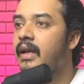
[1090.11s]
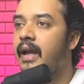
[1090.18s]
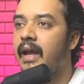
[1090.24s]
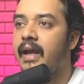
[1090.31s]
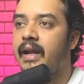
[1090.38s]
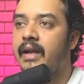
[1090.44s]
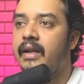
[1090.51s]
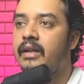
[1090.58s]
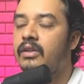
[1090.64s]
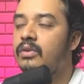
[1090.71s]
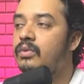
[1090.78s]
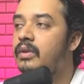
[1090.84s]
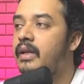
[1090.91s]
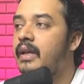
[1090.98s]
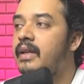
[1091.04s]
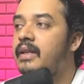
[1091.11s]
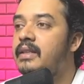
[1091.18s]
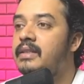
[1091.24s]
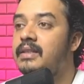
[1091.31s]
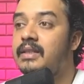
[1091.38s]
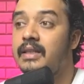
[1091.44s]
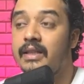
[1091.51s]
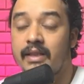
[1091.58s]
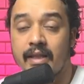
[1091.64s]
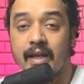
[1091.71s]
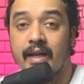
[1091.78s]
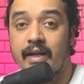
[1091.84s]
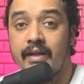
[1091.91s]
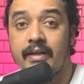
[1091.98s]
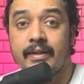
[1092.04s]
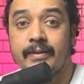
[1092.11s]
And you can see that